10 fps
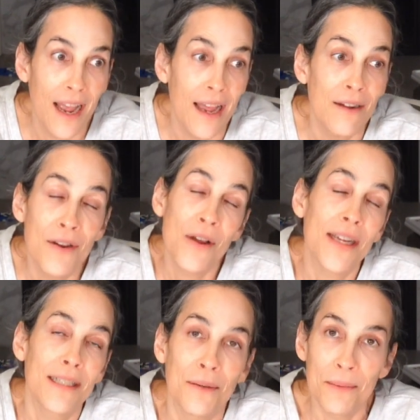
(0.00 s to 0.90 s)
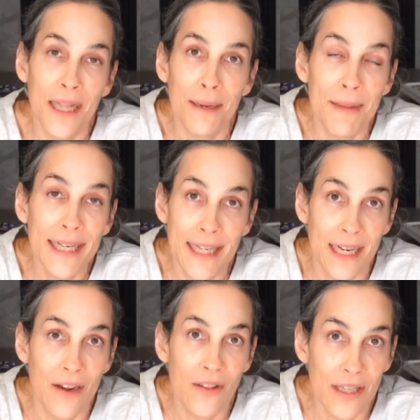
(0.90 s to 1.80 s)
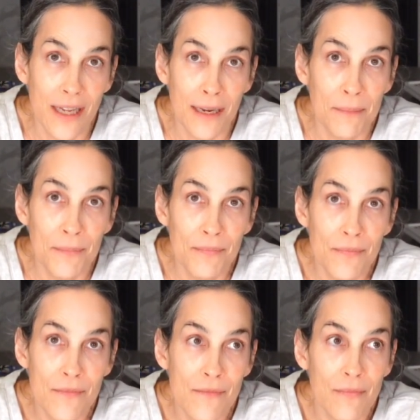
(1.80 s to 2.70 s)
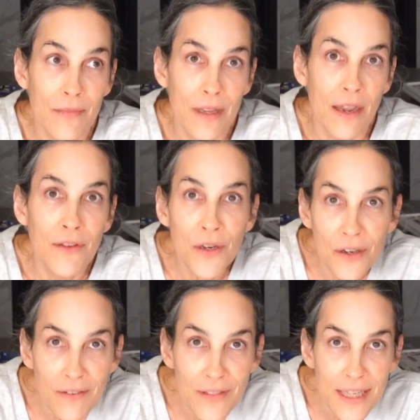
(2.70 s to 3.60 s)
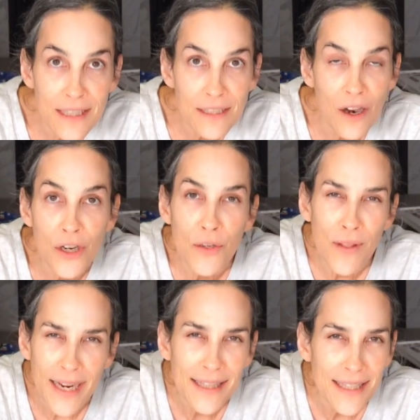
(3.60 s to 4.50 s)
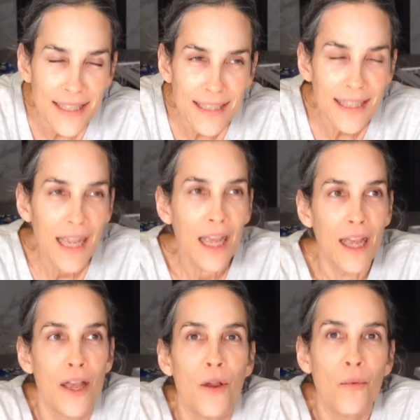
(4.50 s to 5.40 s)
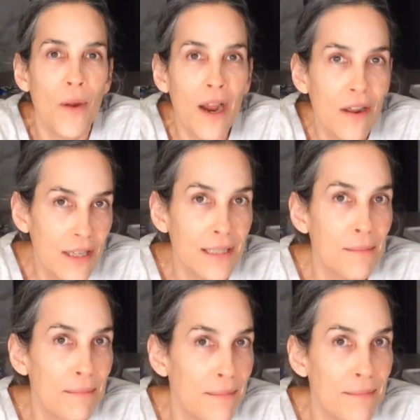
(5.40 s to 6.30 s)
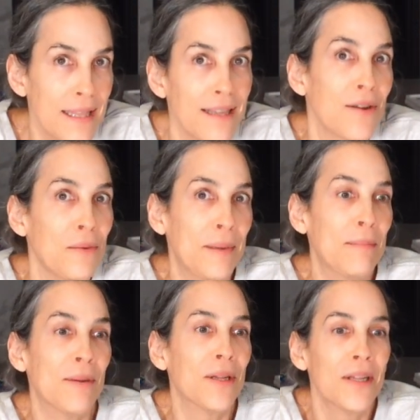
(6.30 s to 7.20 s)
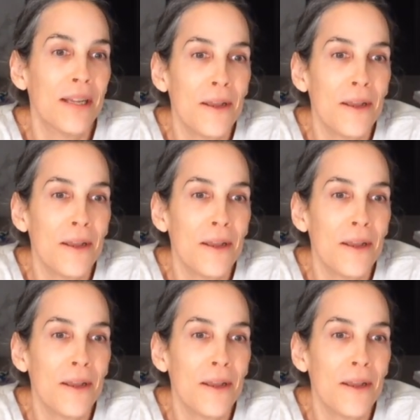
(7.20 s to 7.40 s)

I don't know. I guess it would be like meditating all the time. Have you heard of this? Are you like this? Where are these mythical people?